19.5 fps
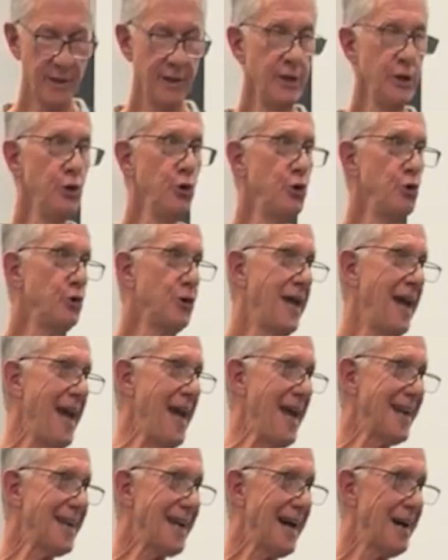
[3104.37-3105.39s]
He who
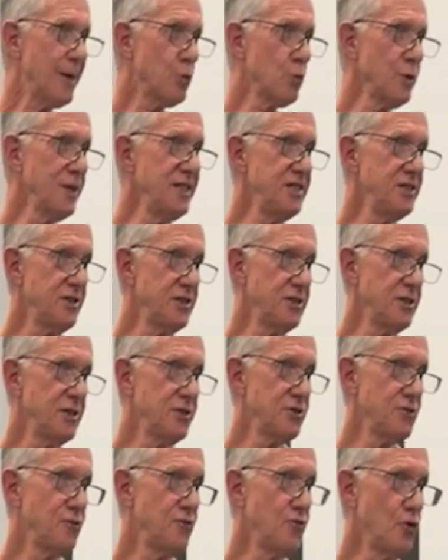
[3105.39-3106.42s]
cannot reason
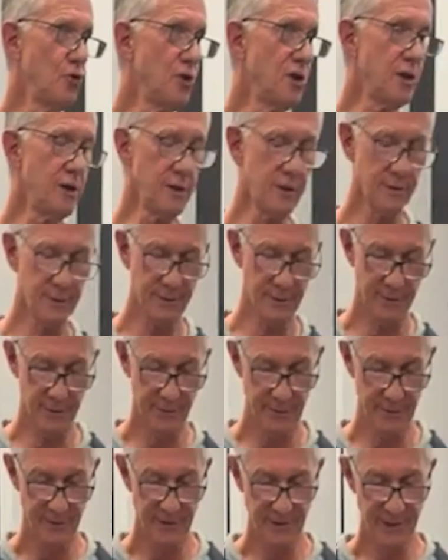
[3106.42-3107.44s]
is a fool.
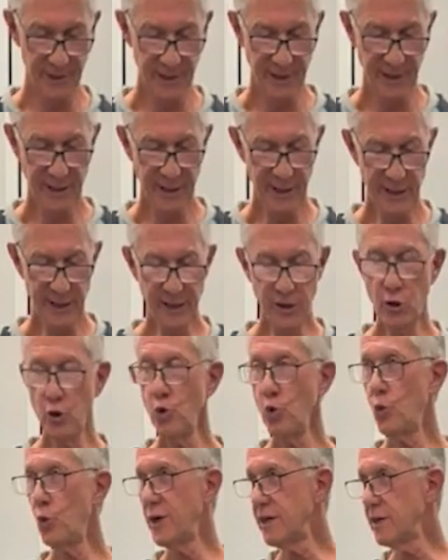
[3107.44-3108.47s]
He who
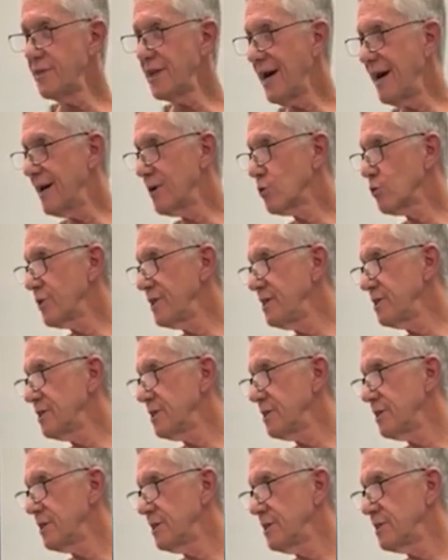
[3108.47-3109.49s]
will not
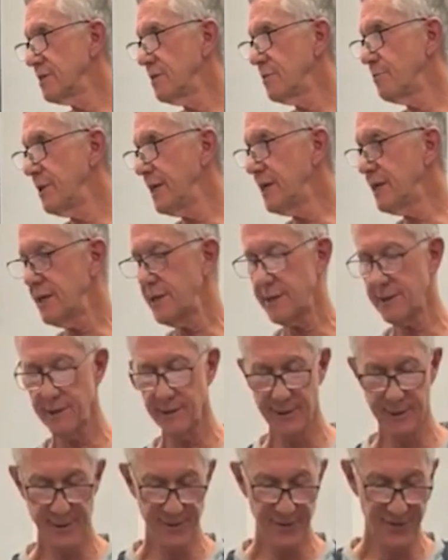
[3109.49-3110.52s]
reason is a bigot.
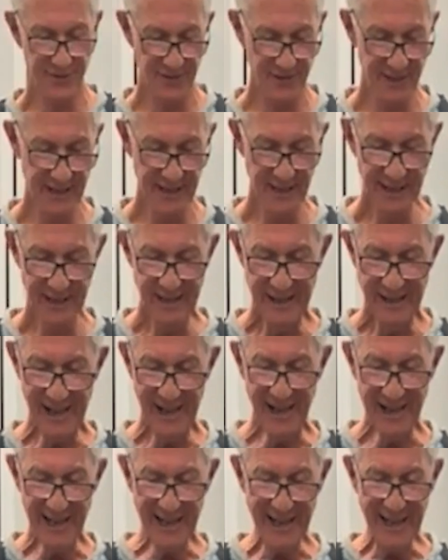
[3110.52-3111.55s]

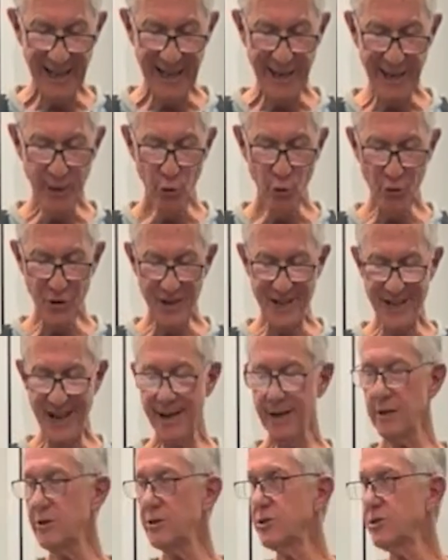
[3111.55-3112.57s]
And he who
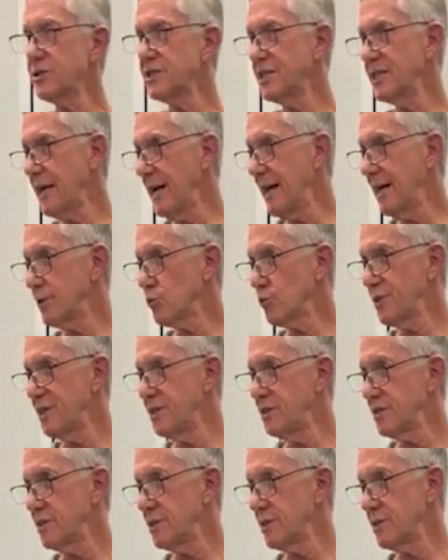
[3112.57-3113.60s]
dares not
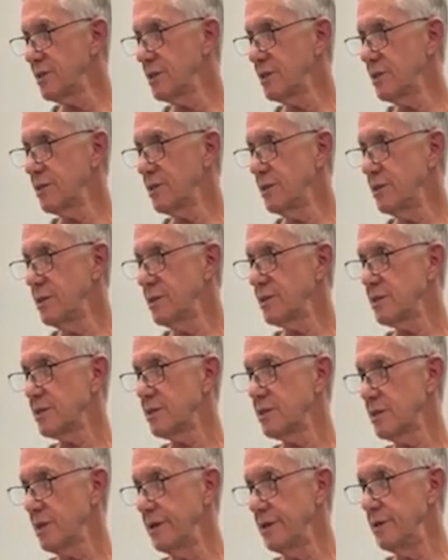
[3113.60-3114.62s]
reason is a
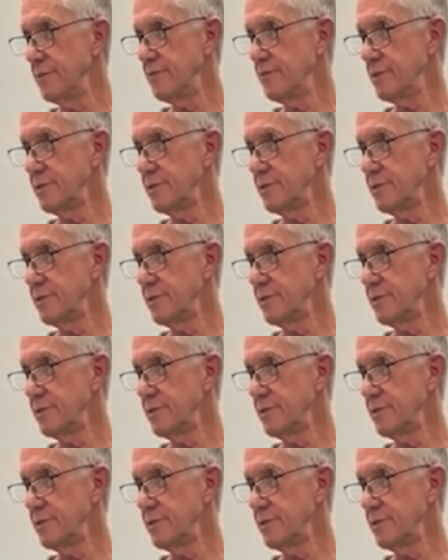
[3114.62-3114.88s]
slave.